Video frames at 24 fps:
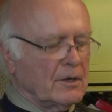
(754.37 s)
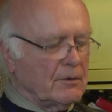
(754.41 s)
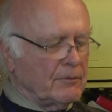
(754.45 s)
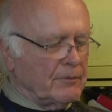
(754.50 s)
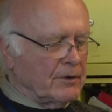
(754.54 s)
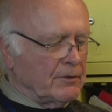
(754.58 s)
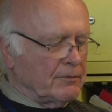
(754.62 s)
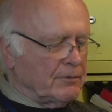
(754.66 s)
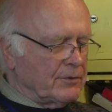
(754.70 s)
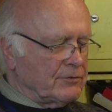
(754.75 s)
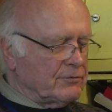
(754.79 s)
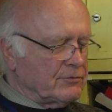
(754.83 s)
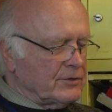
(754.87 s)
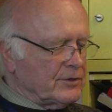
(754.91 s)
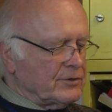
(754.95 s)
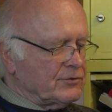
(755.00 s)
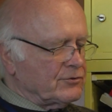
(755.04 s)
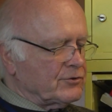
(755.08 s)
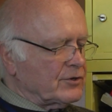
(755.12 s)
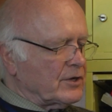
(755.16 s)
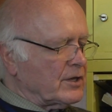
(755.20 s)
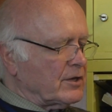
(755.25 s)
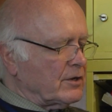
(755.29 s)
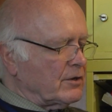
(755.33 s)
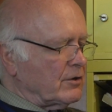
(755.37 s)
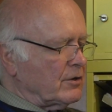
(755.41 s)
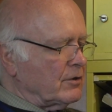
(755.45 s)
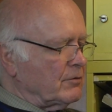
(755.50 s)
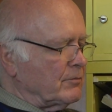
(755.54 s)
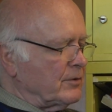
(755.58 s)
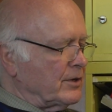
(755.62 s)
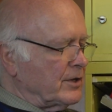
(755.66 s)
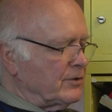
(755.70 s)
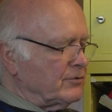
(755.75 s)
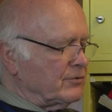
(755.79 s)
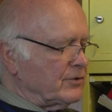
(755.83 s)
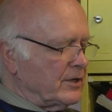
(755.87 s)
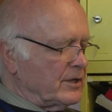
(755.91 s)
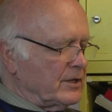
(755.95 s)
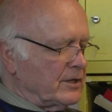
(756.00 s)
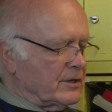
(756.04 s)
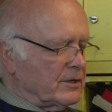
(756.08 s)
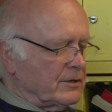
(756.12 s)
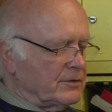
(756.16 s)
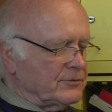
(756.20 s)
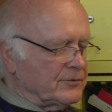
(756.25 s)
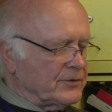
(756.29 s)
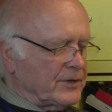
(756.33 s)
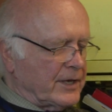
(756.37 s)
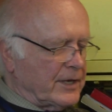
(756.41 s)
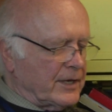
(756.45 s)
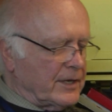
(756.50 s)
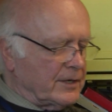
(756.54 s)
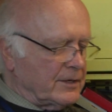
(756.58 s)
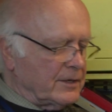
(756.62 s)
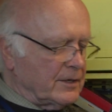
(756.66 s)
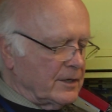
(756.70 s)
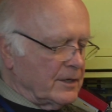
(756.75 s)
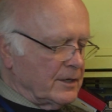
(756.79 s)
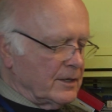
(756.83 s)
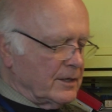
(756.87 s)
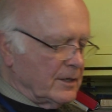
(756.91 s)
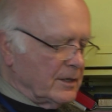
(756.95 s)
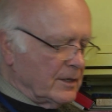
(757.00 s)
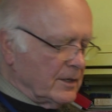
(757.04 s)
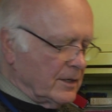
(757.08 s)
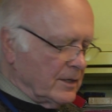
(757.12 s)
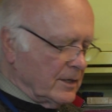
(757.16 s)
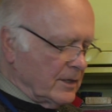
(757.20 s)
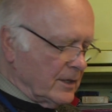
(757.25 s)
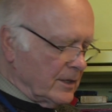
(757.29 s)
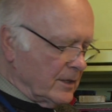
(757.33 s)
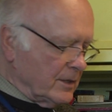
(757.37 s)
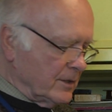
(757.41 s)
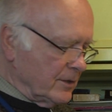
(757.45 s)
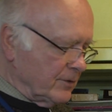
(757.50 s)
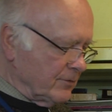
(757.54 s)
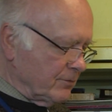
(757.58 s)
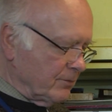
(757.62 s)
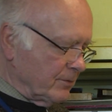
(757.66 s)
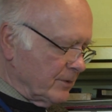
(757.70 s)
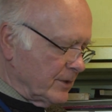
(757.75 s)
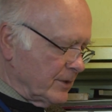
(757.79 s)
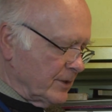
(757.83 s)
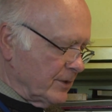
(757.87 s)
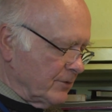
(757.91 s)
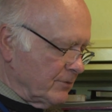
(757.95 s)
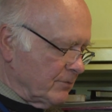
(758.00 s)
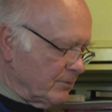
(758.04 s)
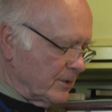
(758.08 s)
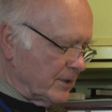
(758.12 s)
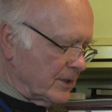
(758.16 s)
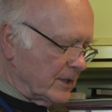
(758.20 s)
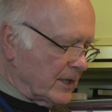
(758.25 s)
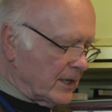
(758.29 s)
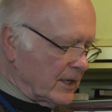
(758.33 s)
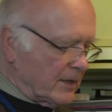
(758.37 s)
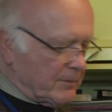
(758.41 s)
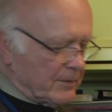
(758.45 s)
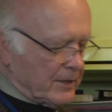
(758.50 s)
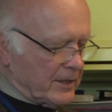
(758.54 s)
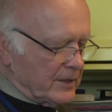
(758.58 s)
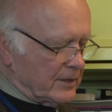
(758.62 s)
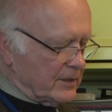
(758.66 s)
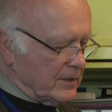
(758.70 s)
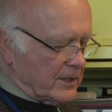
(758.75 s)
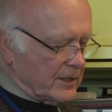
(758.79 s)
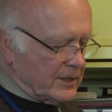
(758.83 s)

We originally shot it on 1-inch helical scan, and this one is one that I made in